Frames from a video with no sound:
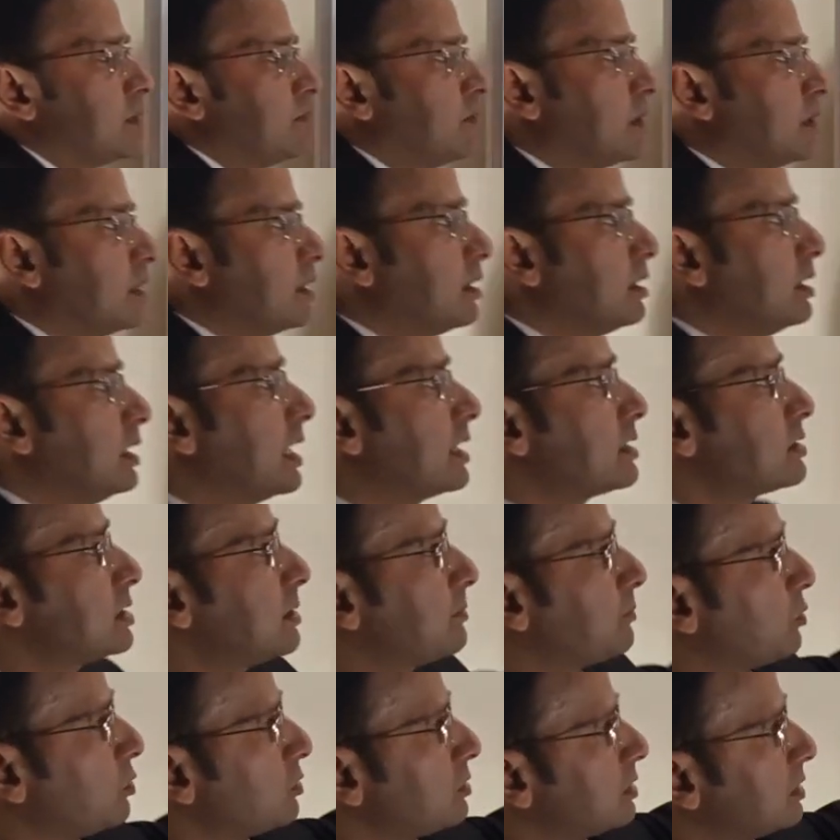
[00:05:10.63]
C1. Let's
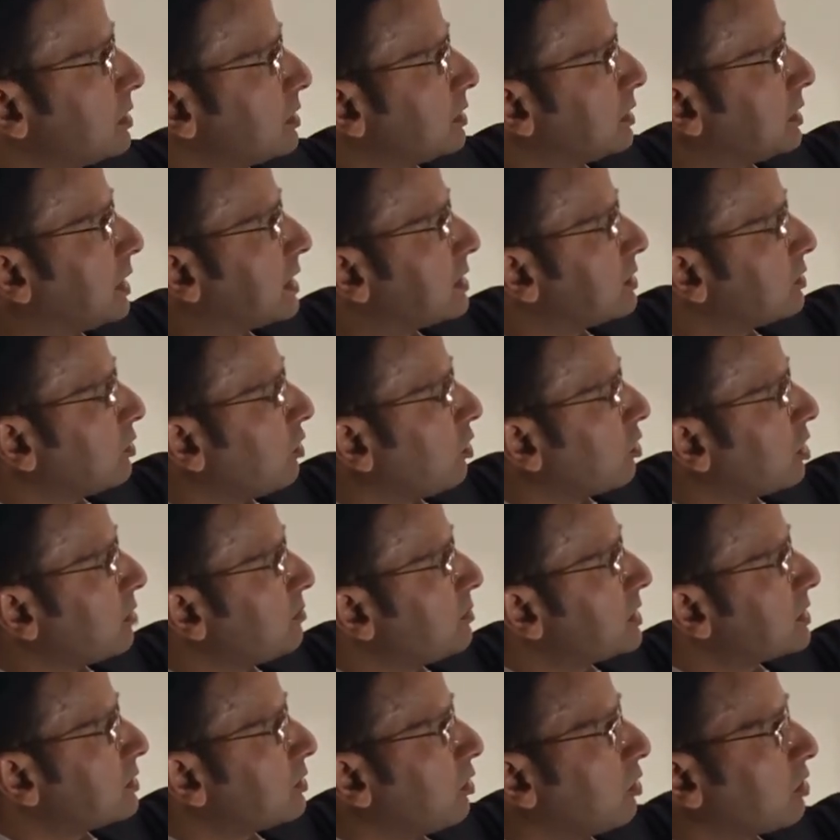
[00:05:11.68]
suppose this
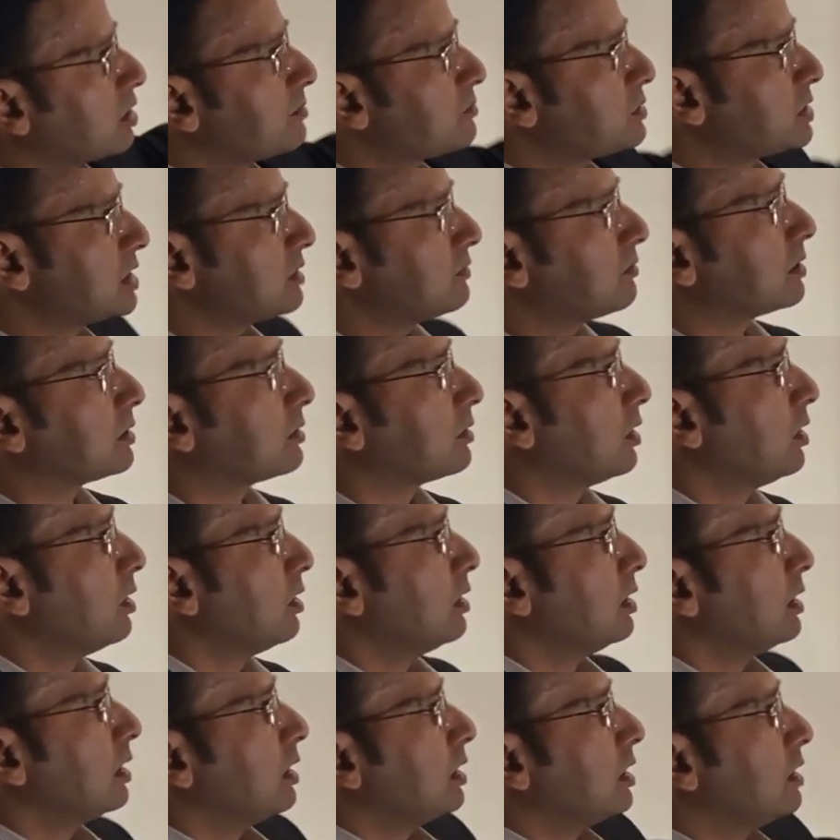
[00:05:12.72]
column is column C1.
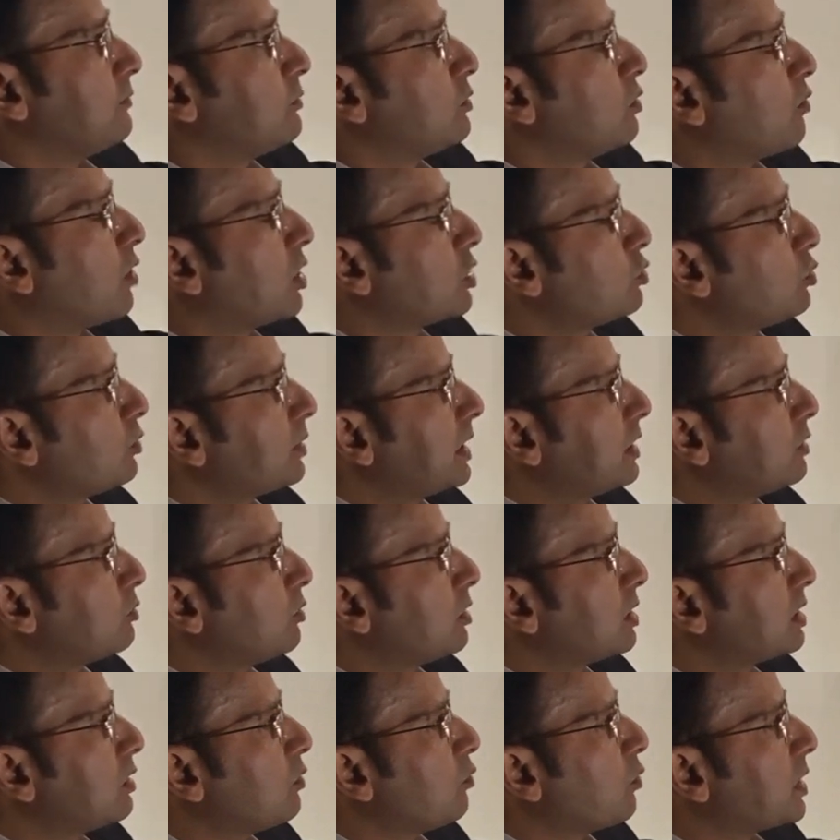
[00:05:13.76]
If you want to
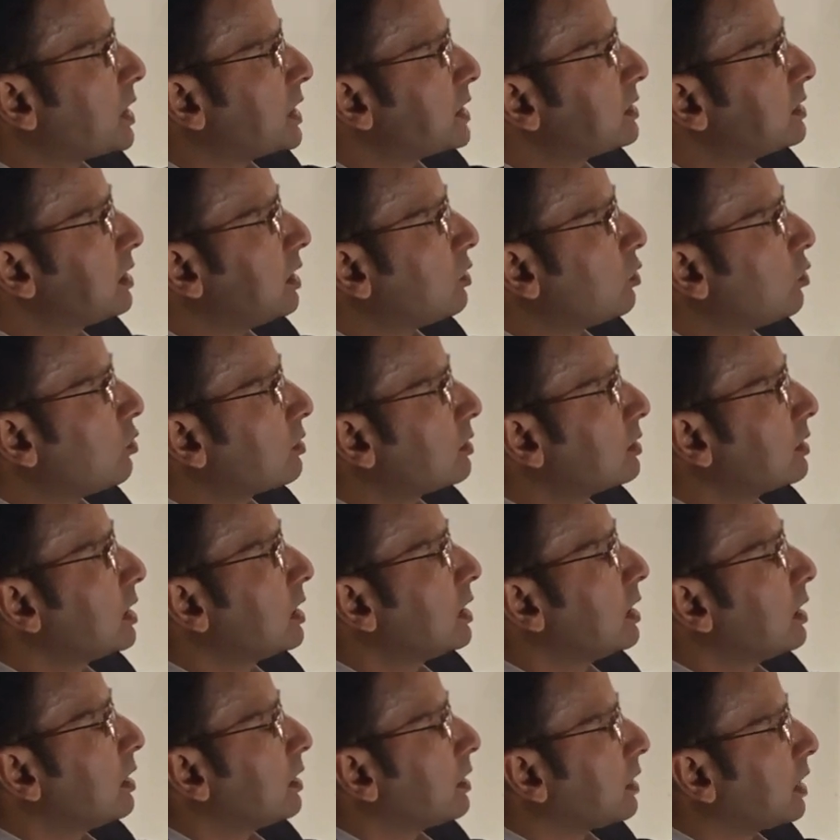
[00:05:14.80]
calculate the what is the load
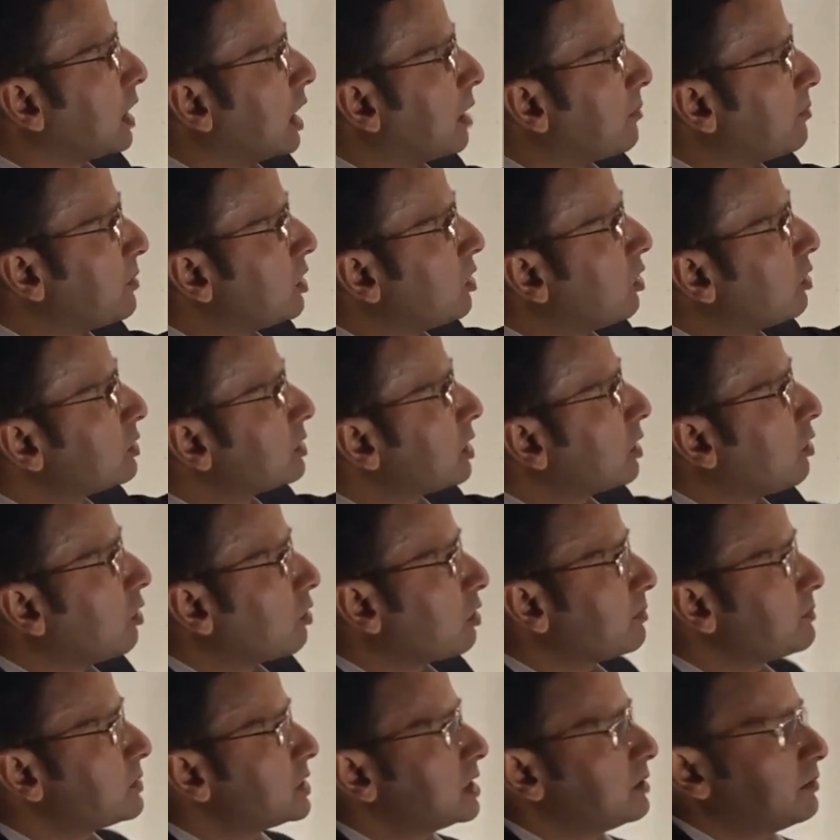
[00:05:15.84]
coming on the
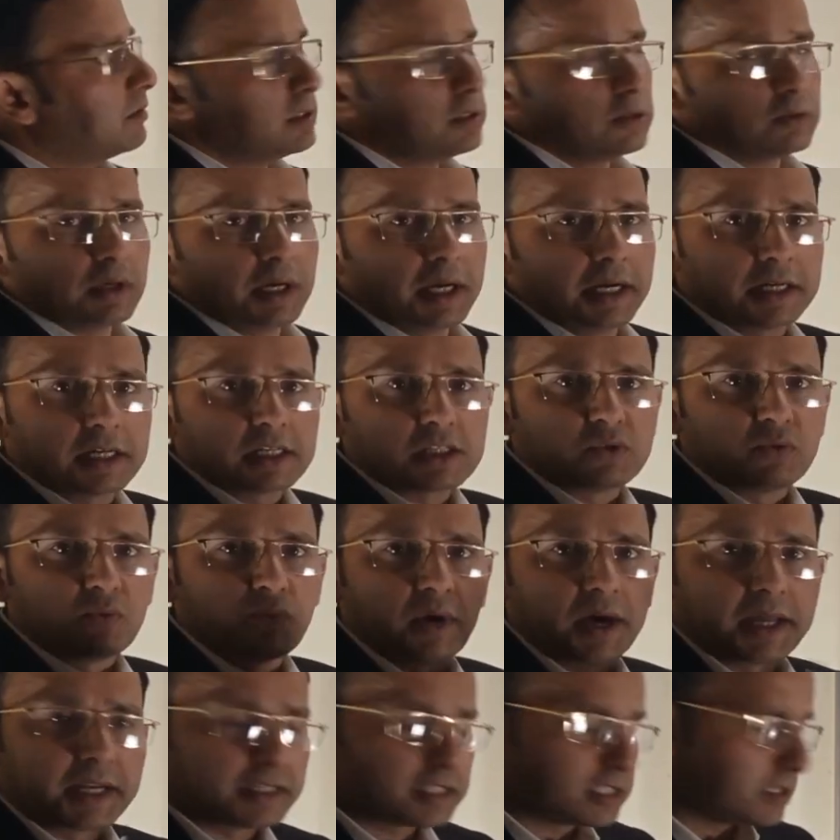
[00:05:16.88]
column C1, it is
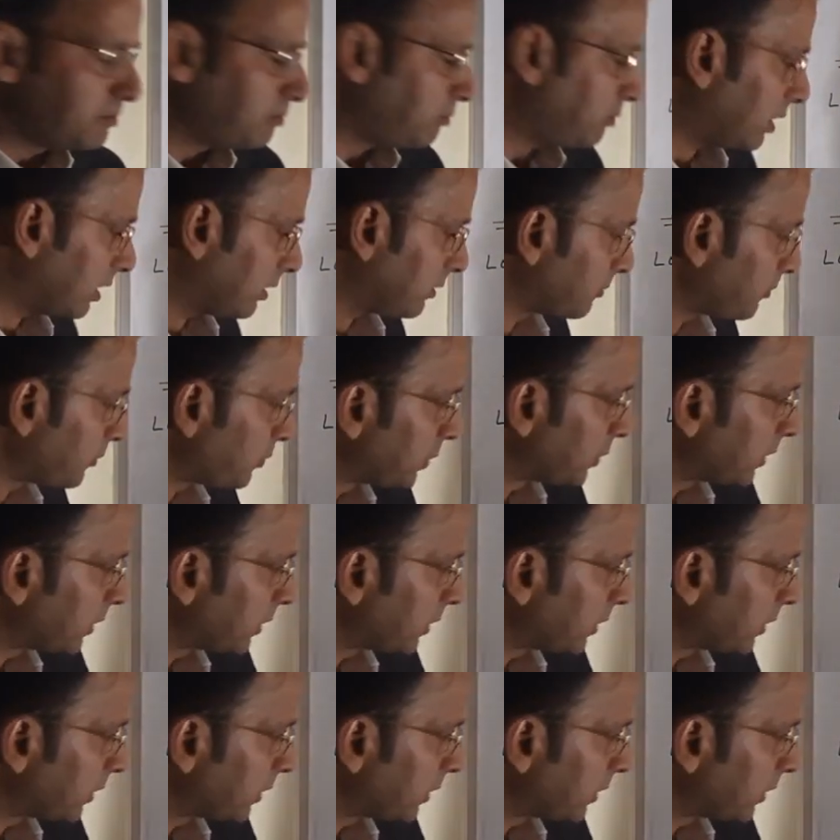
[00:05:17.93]
very simple.